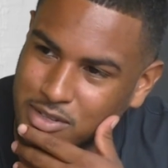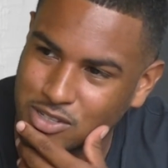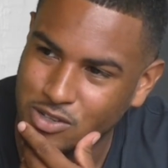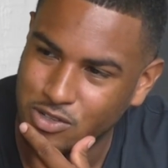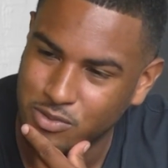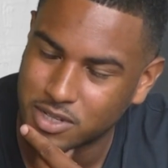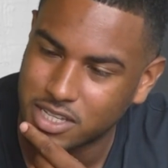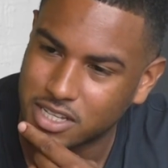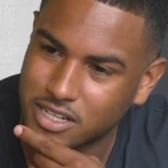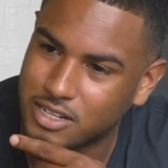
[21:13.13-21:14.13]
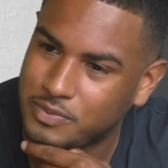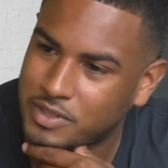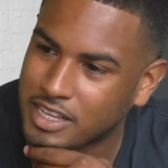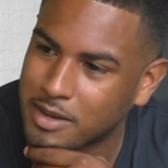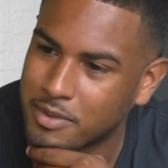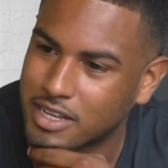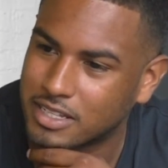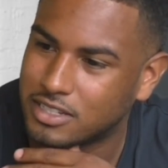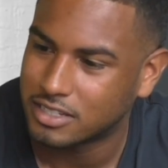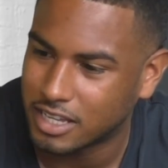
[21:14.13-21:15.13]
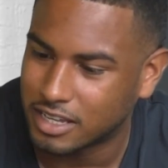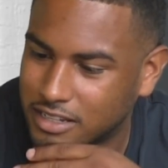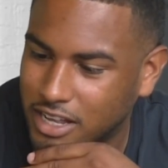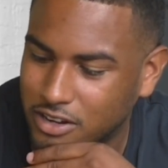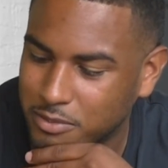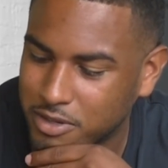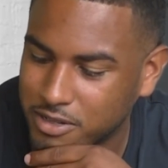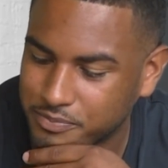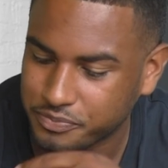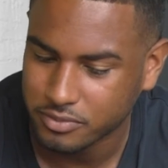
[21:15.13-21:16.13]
into social media. I might take it down a bit.